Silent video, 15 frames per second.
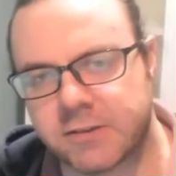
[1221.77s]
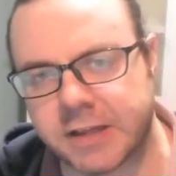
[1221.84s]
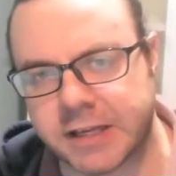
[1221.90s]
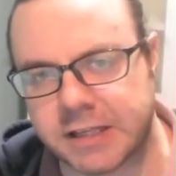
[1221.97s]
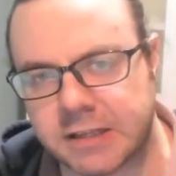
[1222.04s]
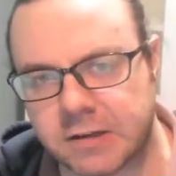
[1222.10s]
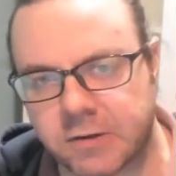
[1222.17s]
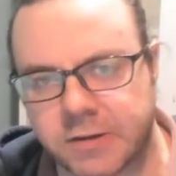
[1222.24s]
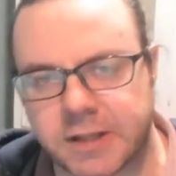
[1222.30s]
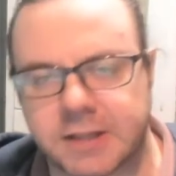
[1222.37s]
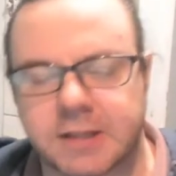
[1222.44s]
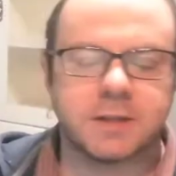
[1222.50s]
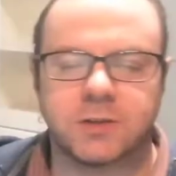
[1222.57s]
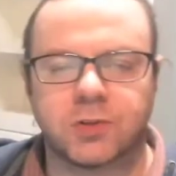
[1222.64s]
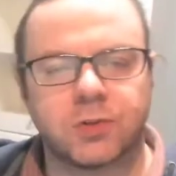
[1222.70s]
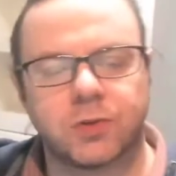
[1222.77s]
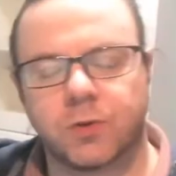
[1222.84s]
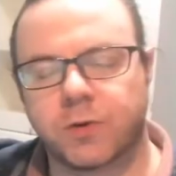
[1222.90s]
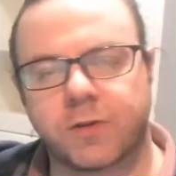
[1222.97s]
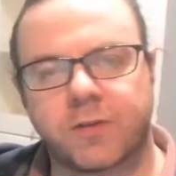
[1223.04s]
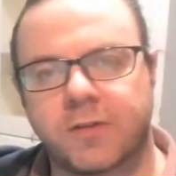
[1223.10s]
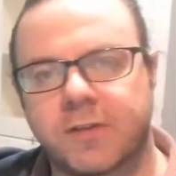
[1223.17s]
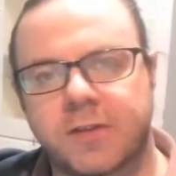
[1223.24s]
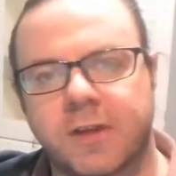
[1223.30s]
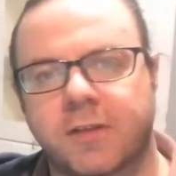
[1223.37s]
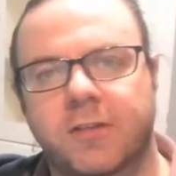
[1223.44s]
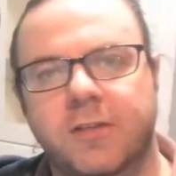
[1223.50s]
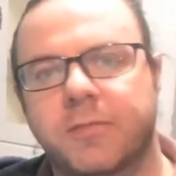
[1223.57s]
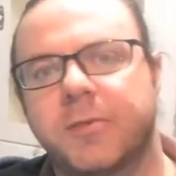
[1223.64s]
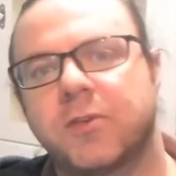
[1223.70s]
like, that the shortest
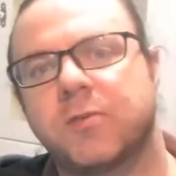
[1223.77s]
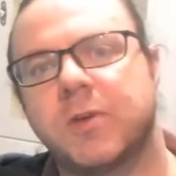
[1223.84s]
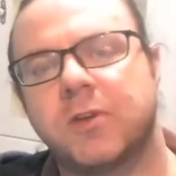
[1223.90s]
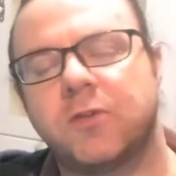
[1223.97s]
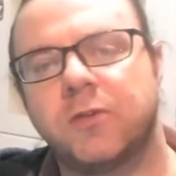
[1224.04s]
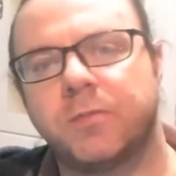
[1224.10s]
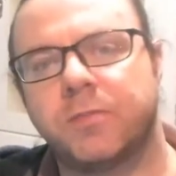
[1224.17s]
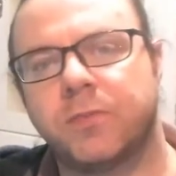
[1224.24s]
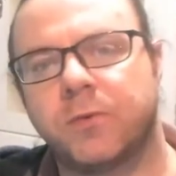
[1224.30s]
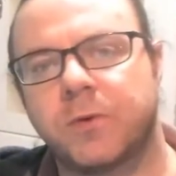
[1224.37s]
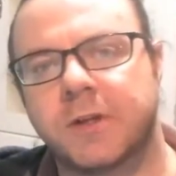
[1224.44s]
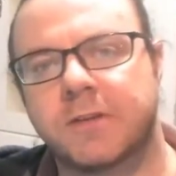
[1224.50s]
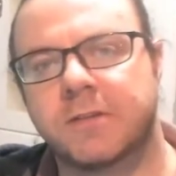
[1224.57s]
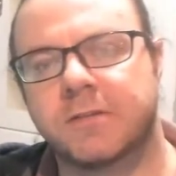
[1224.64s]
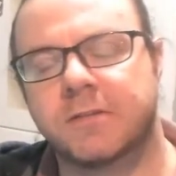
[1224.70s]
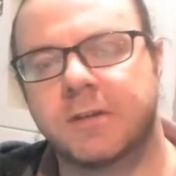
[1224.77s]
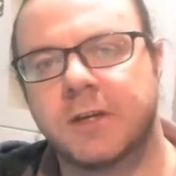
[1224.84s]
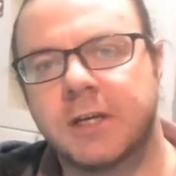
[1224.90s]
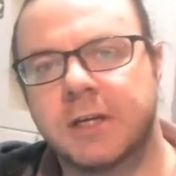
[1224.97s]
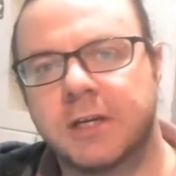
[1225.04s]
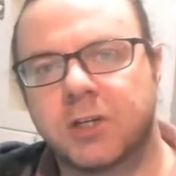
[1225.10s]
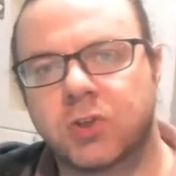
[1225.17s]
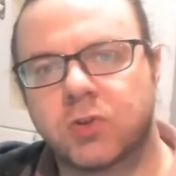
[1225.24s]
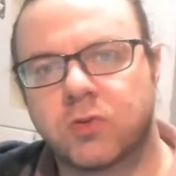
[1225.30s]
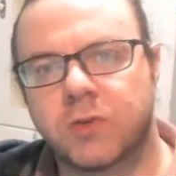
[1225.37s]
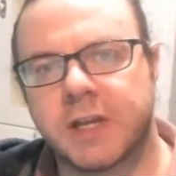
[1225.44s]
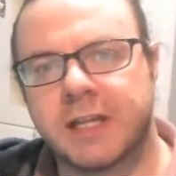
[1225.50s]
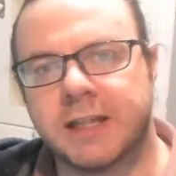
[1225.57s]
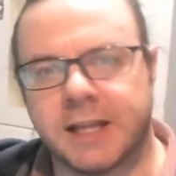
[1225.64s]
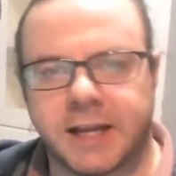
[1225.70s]
distance between 2 points is a
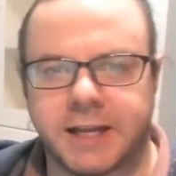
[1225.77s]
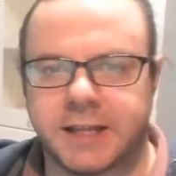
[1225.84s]
straight line.